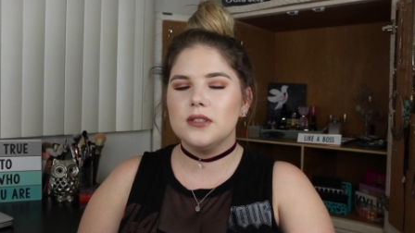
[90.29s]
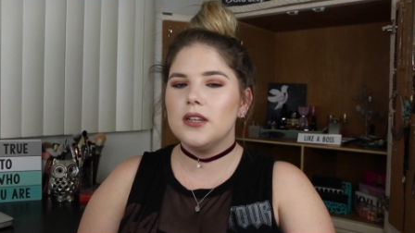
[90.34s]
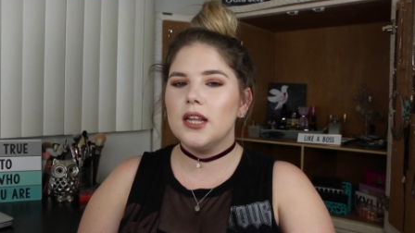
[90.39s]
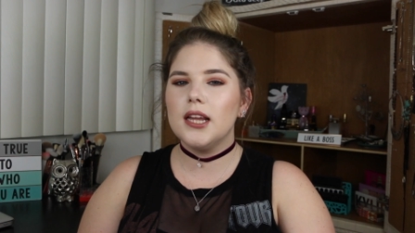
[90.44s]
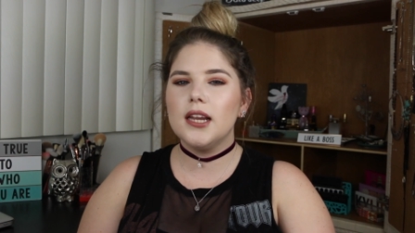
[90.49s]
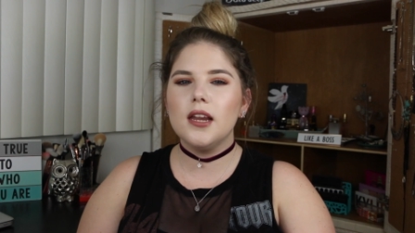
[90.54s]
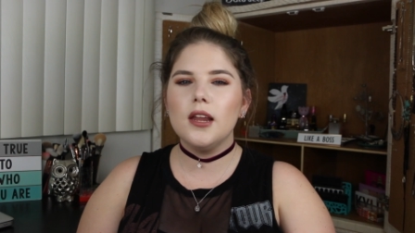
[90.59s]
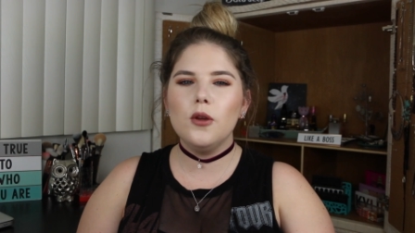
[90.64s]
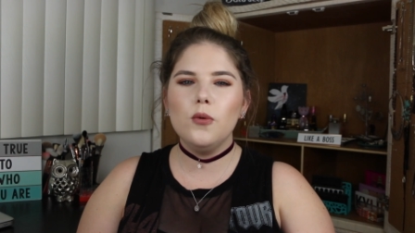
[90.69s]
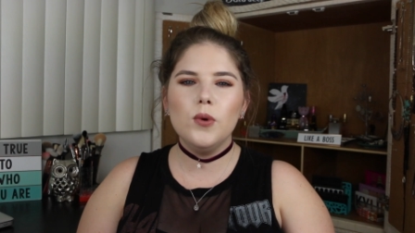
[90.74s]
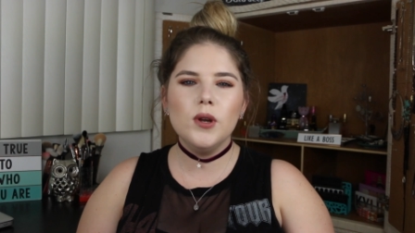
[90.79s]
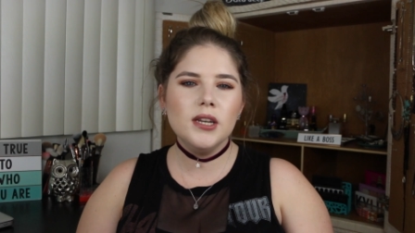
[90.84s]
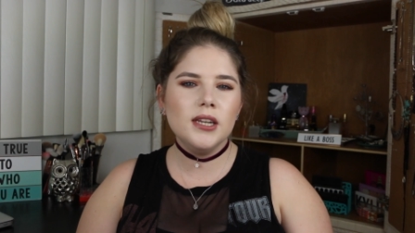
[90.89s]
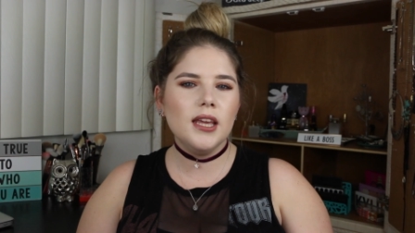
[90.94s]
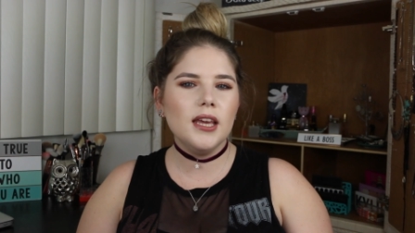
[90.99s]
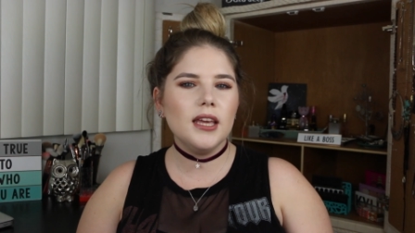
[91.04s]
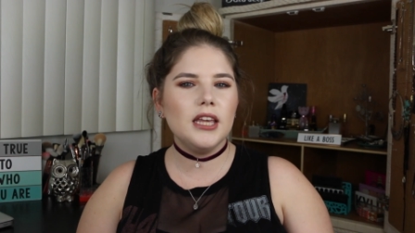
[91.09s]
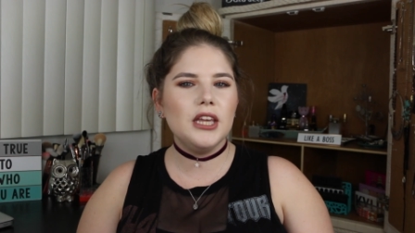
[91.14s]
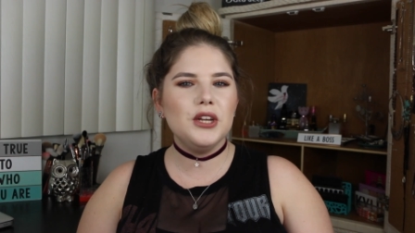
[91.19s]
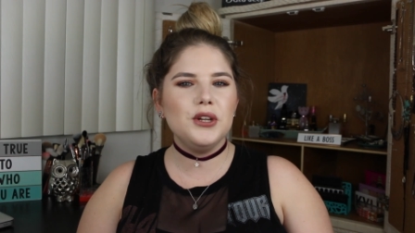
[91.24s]
Like, he wouldn't
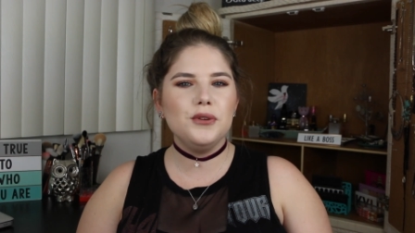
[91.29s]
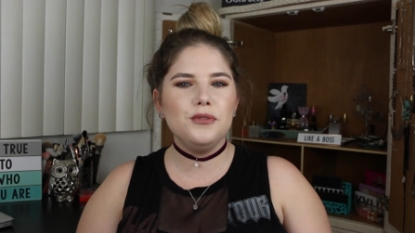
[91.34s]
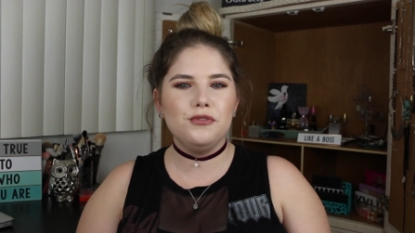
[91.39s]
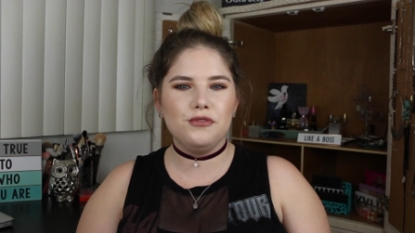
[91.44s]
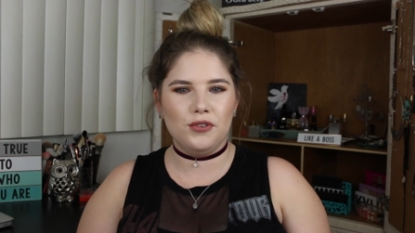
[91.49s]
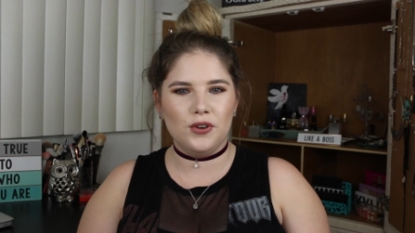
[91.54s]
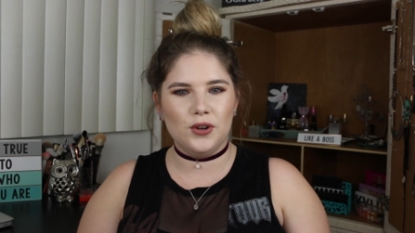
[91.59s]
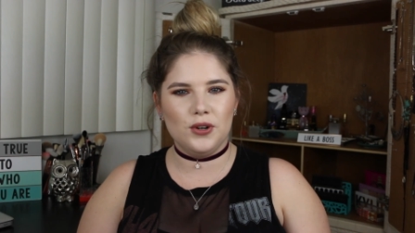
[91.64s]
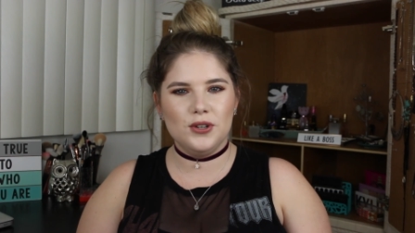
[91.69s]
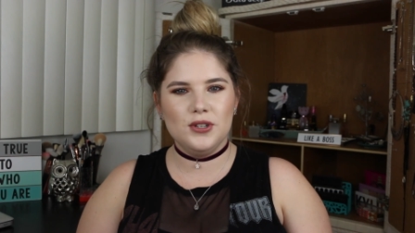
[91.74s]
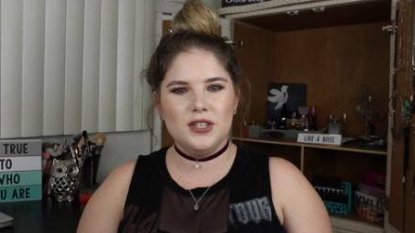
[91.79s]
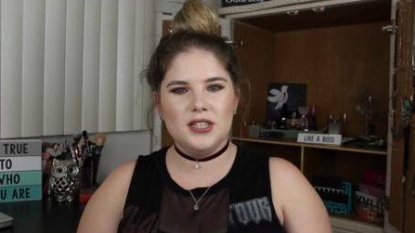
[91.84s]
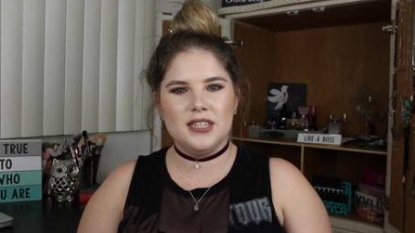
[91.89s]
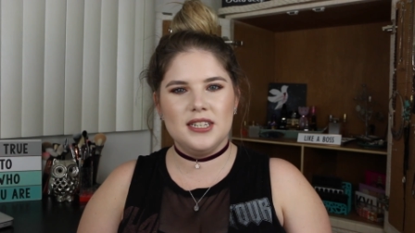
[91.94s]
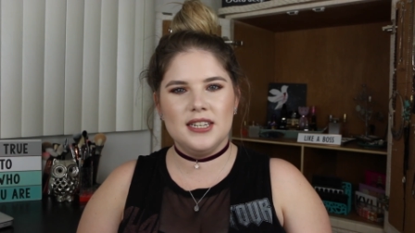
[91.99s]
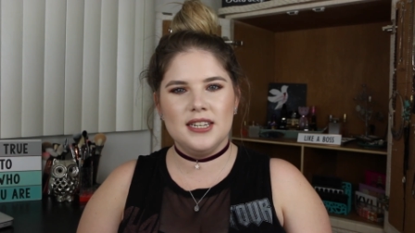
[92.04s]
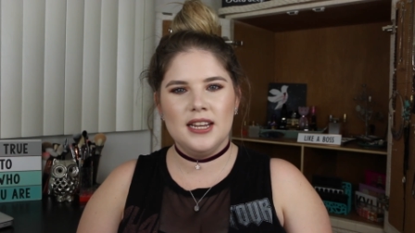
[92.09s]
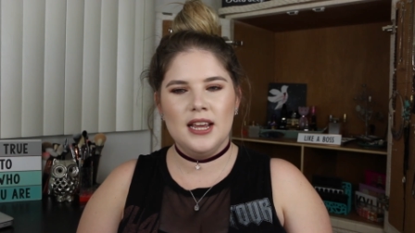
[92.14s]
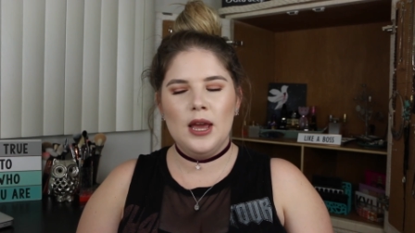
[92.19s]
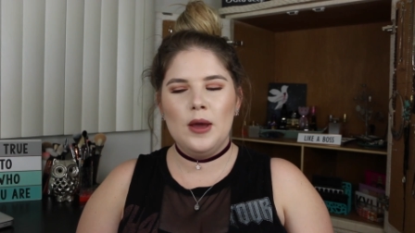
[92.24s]
get killed
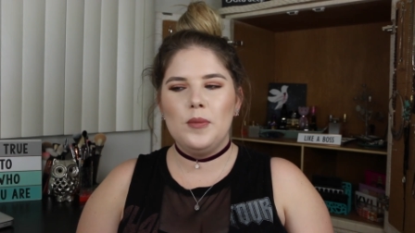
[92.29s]
first,